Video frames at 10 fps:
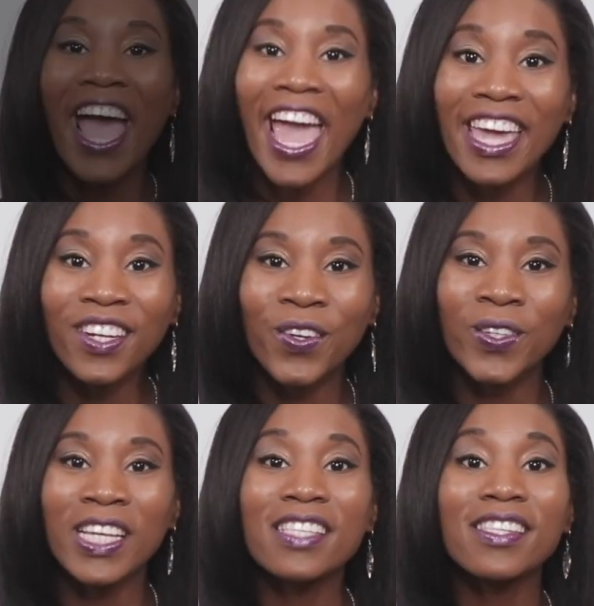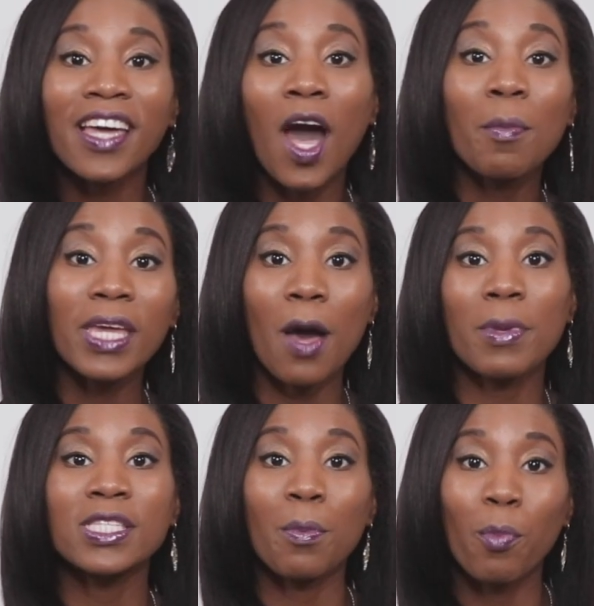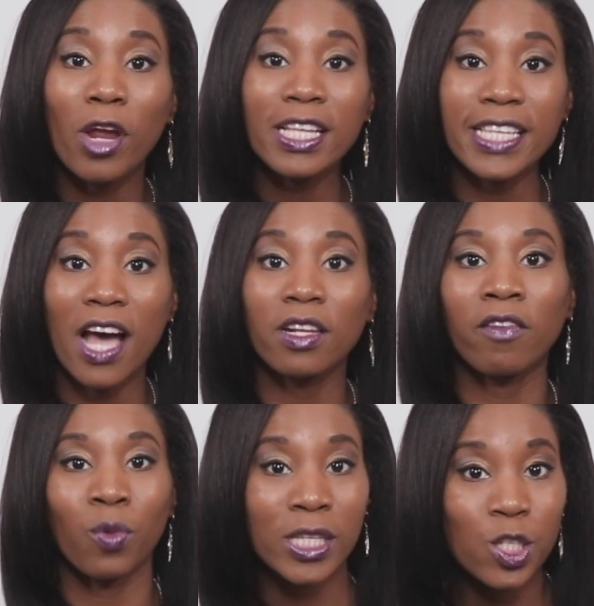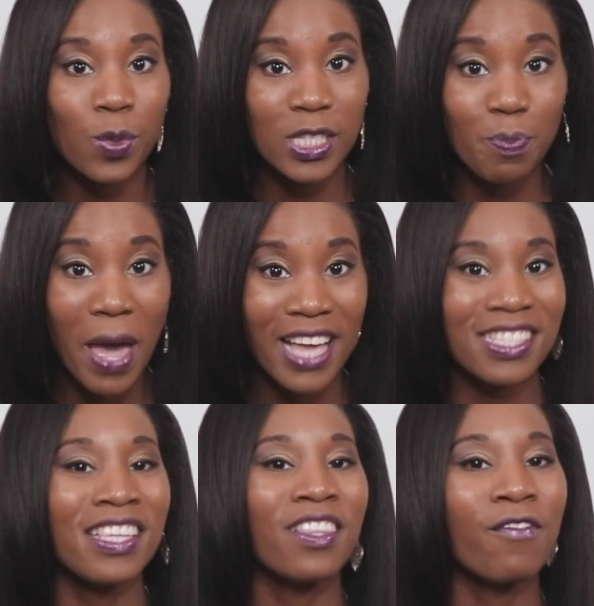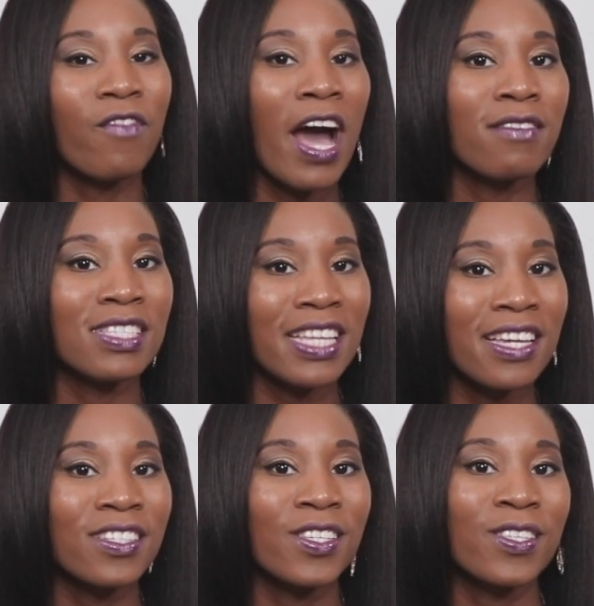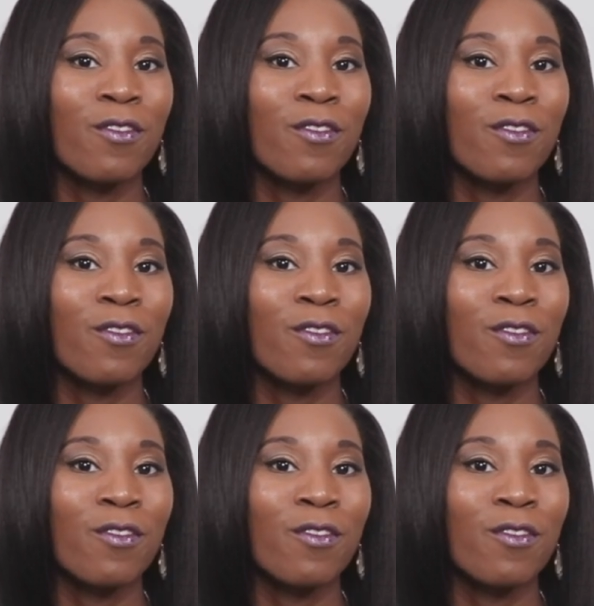Hey Newlies, coming up is a breakdown of what to expect in the 5 stages